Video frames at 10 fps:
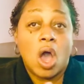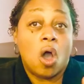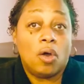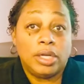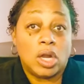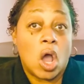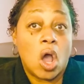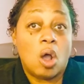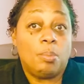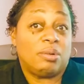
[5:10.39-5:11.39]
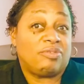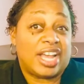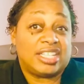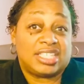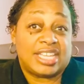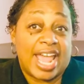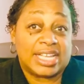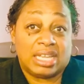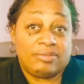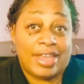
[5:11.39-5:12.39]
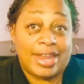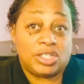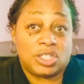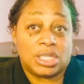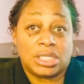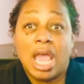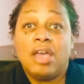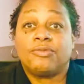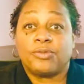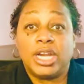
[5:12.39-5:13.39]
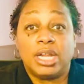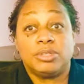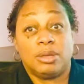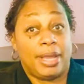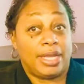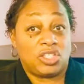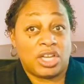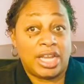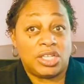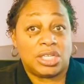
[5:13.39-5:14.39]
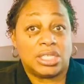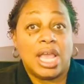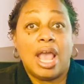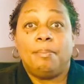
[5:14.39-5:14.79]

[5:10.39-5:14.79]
Owning a home provides tax advantages, freedom to make changes,